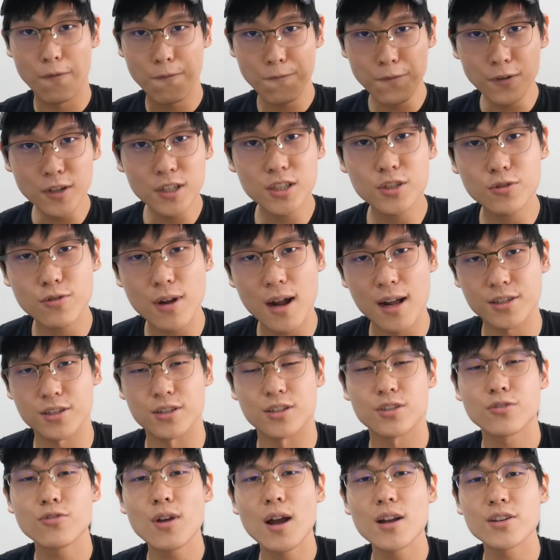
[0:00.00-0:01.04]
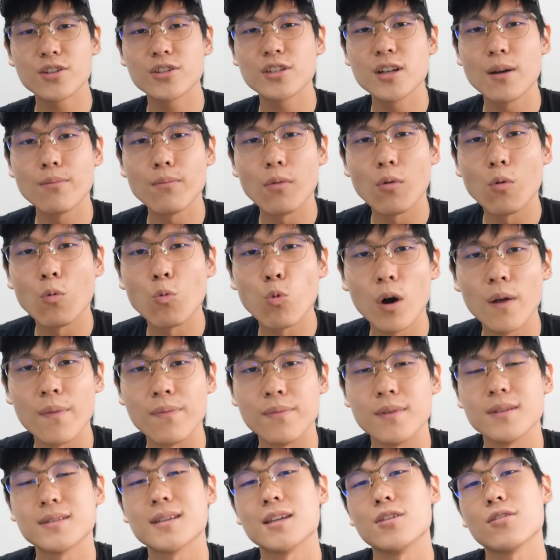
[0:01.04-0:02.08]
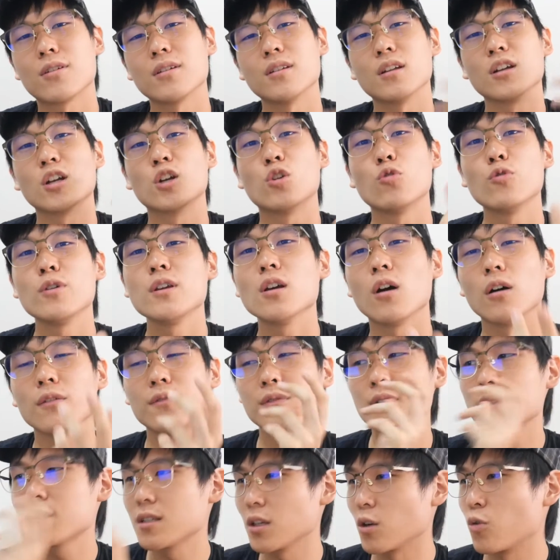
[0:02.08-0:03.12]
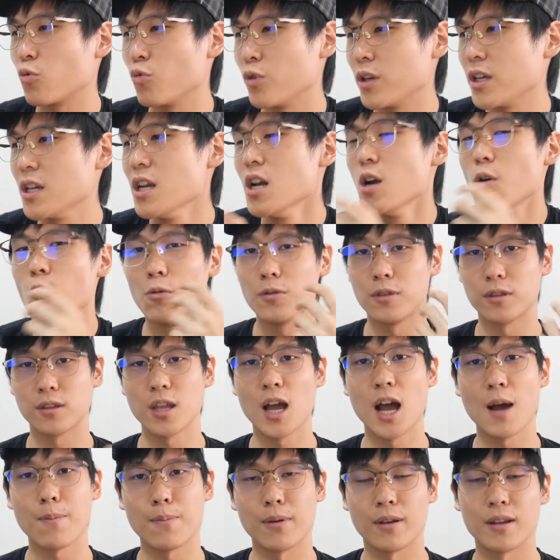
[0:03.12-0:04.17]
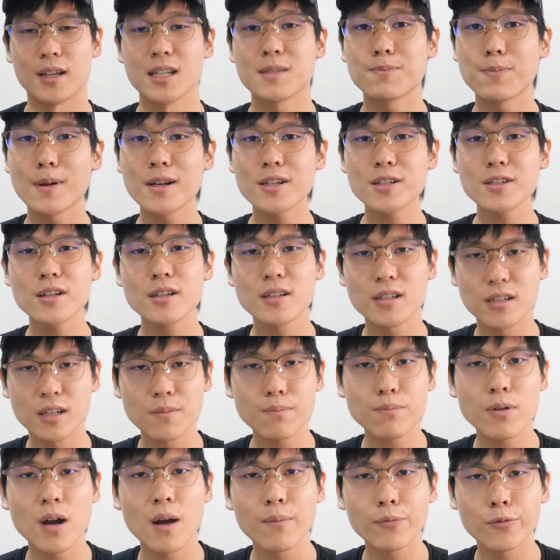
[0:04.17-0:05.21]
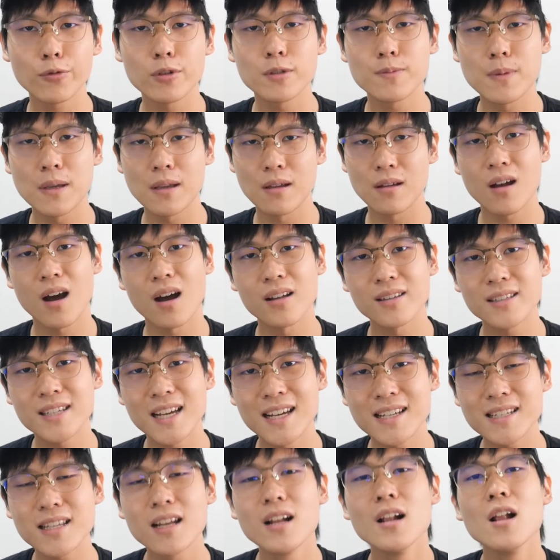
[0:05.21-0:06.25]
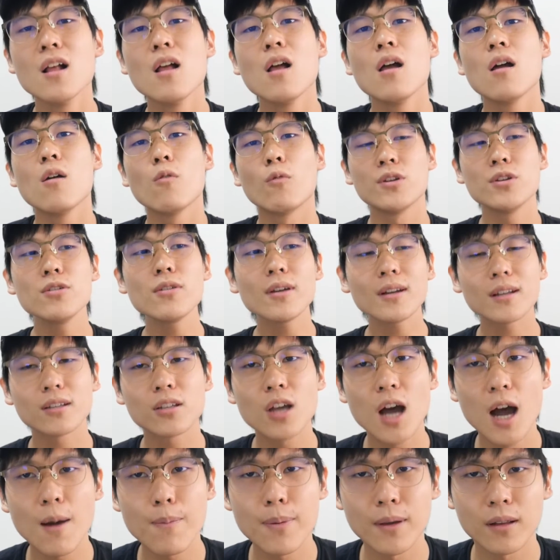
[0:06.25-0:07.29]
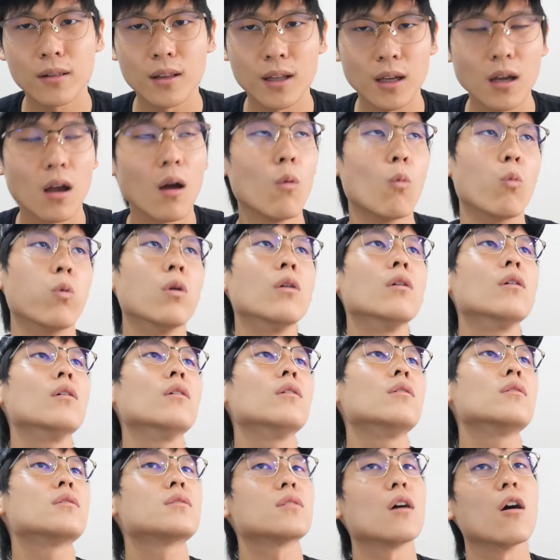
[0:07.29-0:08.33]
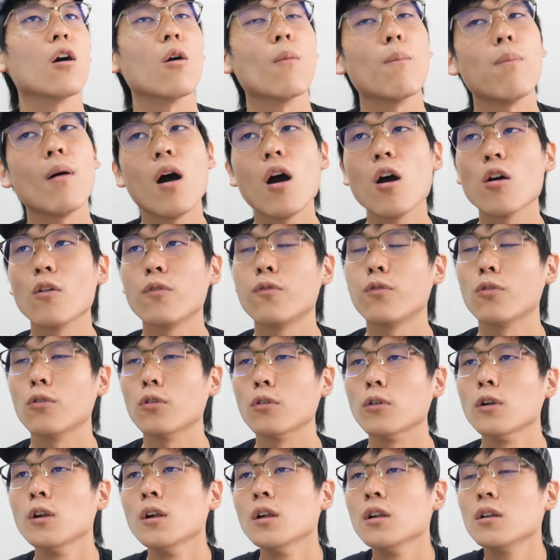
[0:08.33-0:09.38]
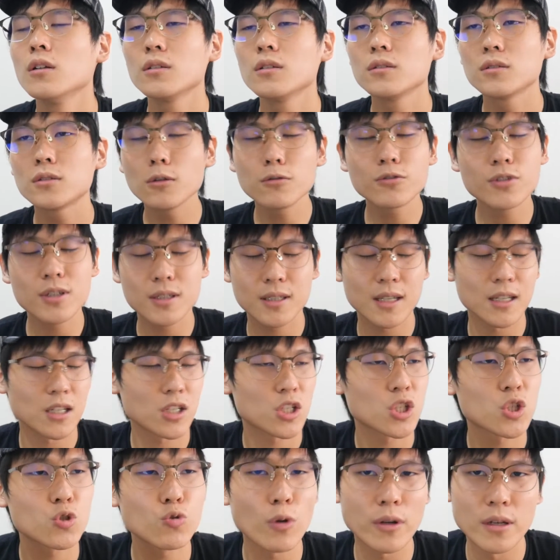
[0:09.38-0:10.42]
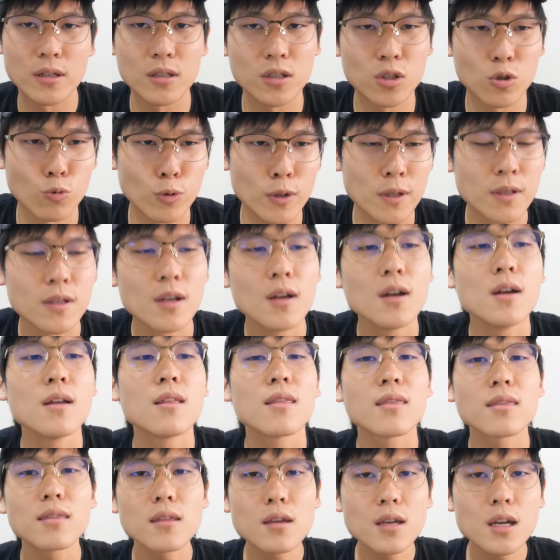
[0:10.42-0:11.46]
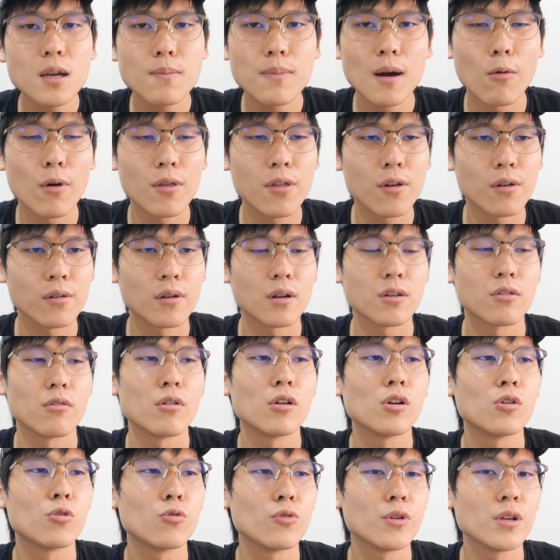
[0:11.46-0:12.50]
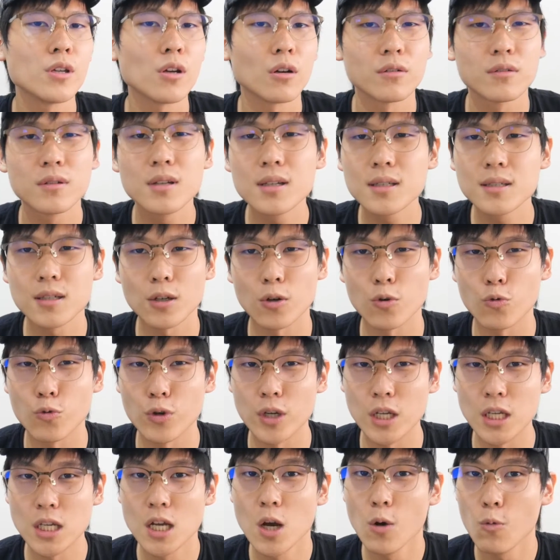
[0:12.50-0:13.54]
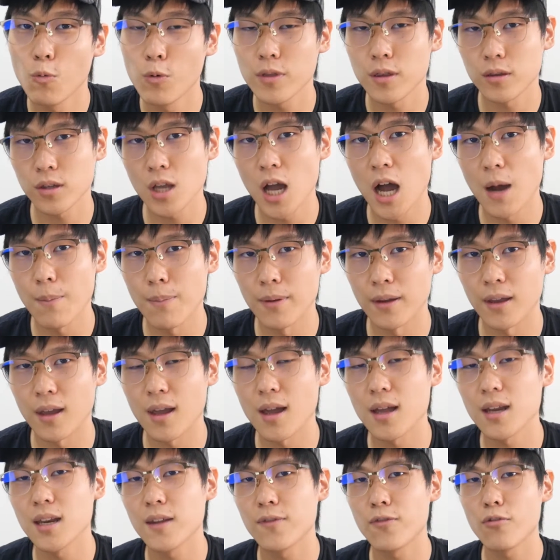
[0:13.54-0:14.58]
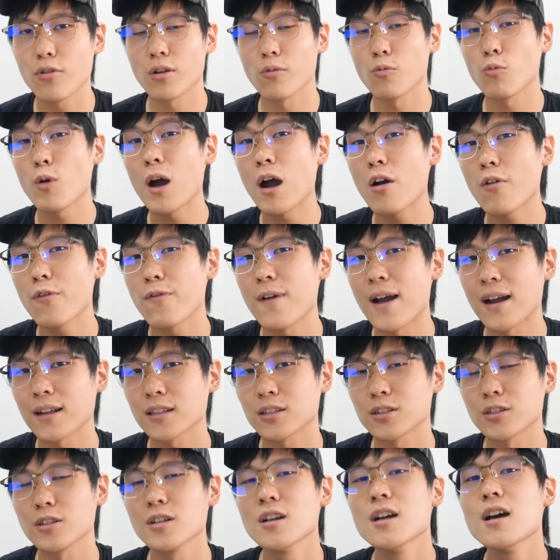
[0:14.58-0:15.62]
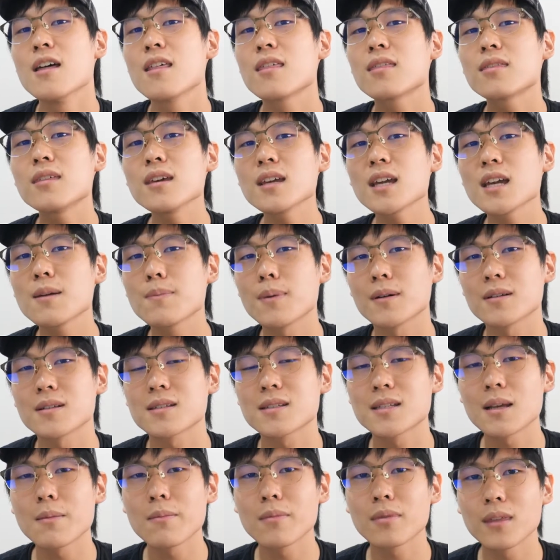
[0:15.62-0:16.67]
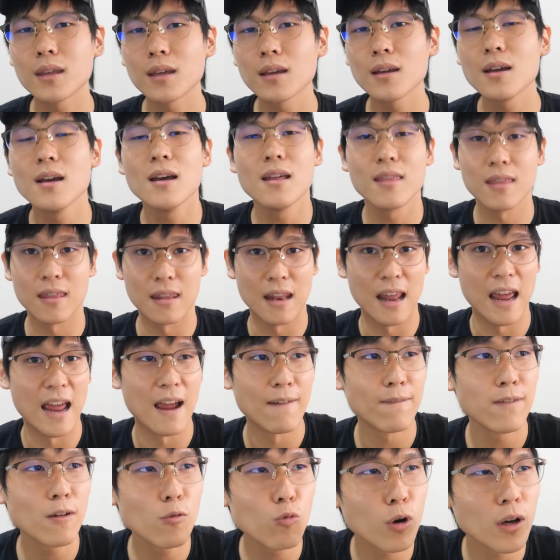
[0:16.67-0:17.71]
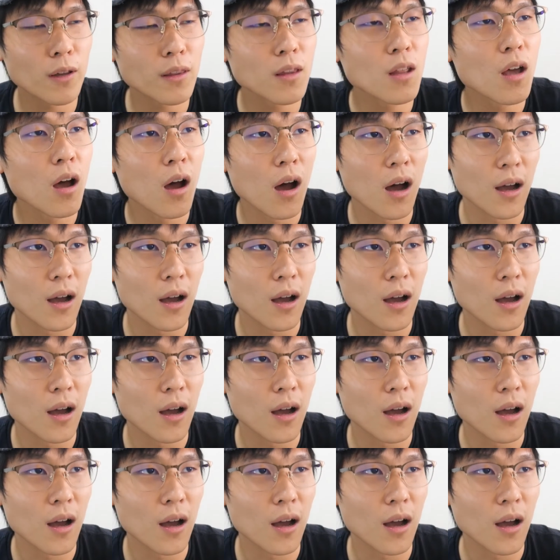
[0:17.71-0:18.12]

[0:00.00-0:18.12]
first strategy, strategy number one, is that you can agree or disagree with the topic, especially in an impromptu speaking contest. When you get a topic like words are powerful, don't just get straight into it. Think about whether or not you agree or disagree with the topic. And if you're on a wow factor, think about something that everyone